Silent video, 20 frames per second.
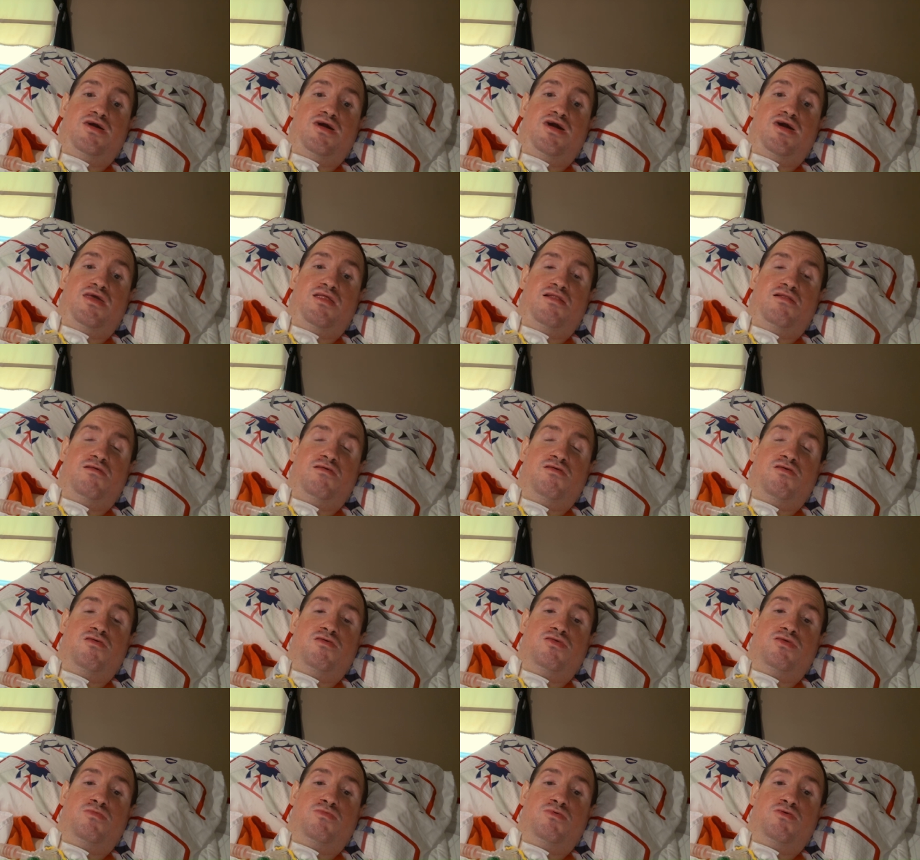at
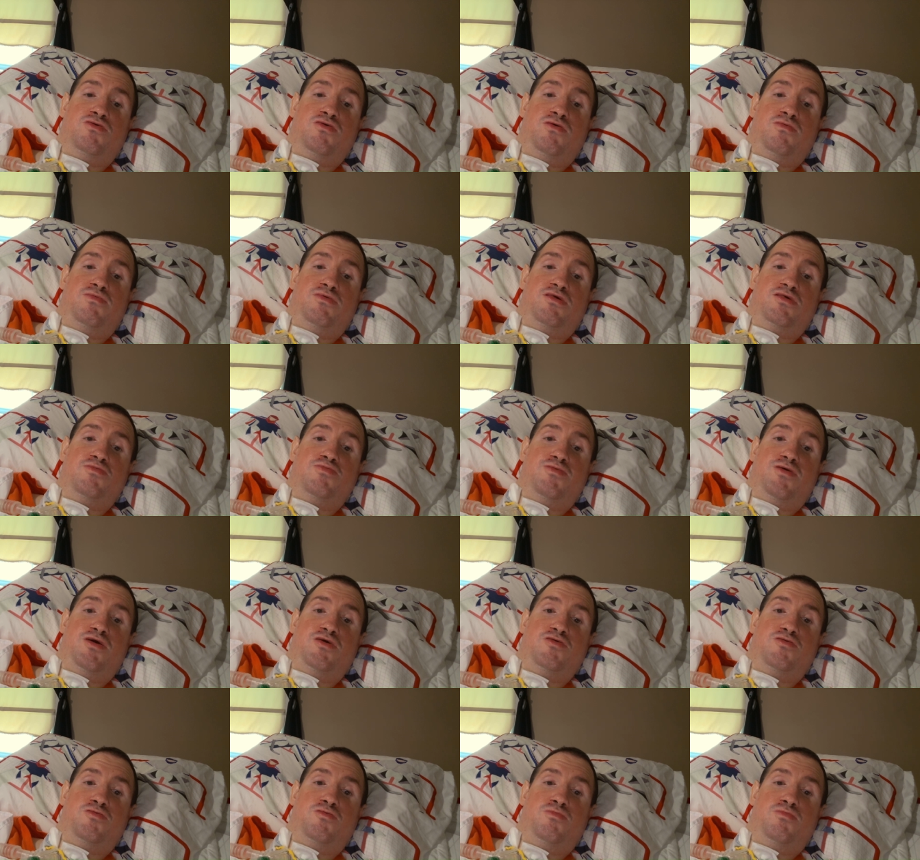the Wachovia
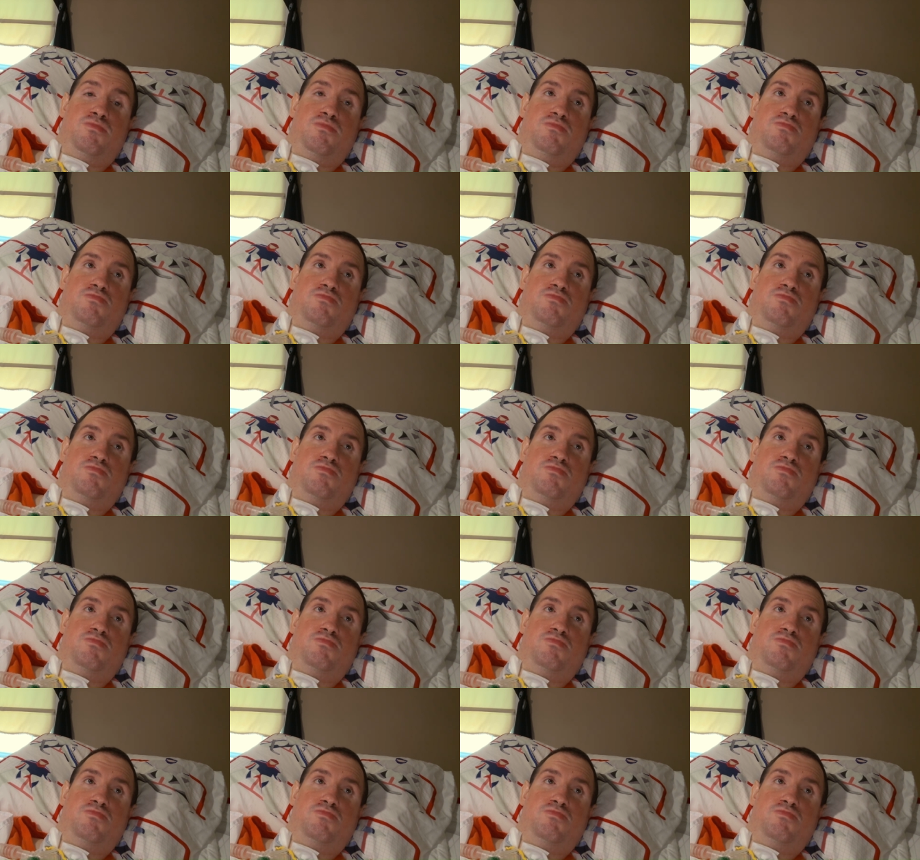Spectrum.